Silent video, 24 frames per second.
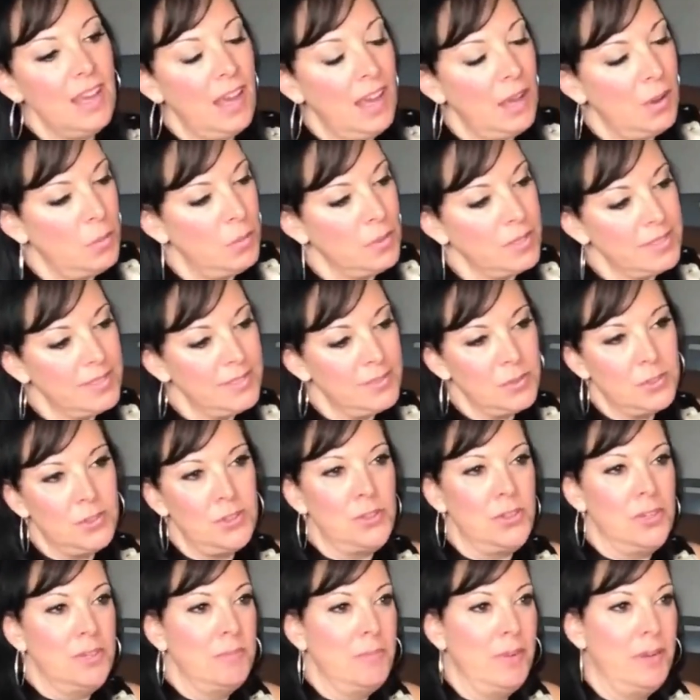I was
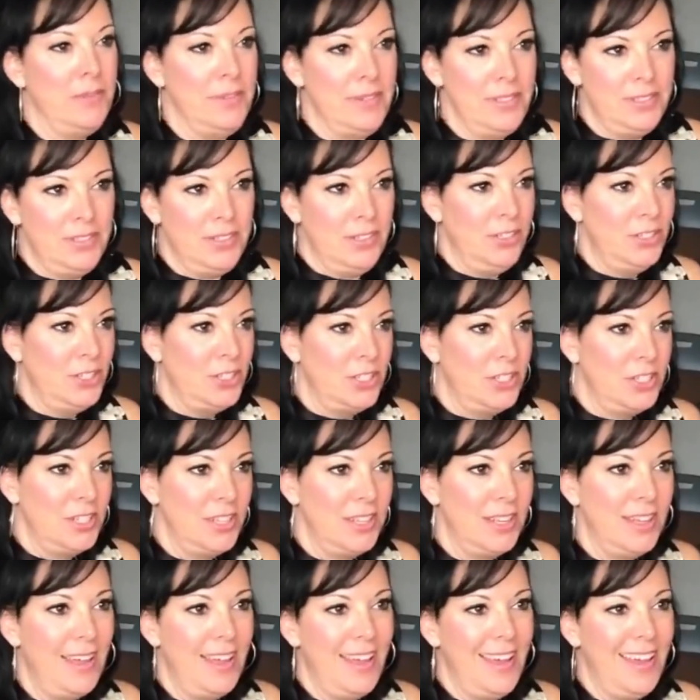doing my research
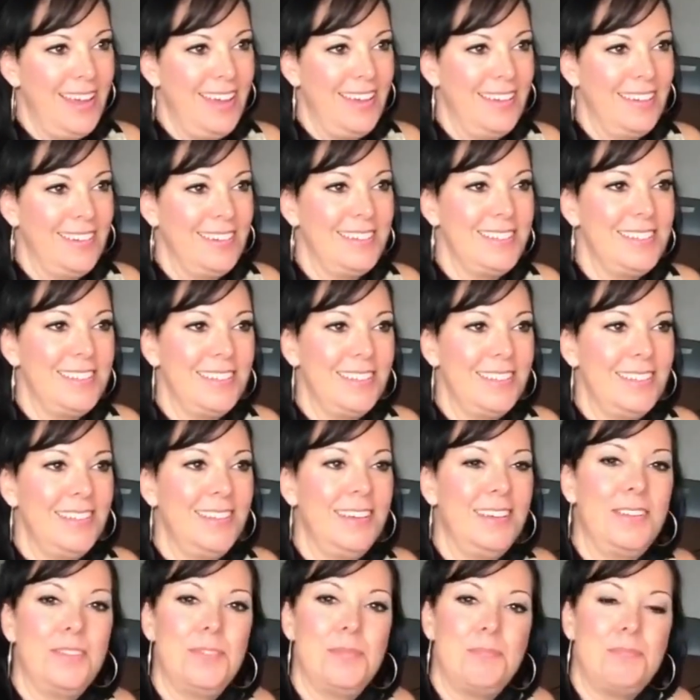and
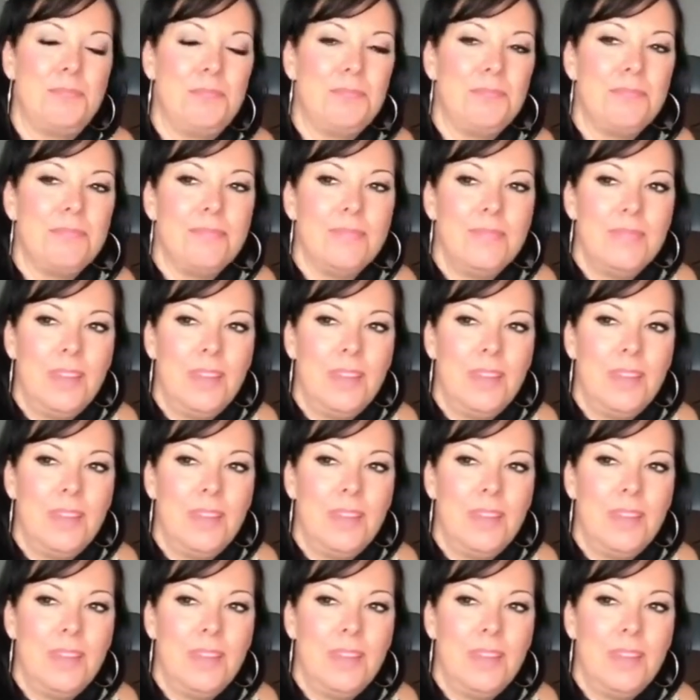um,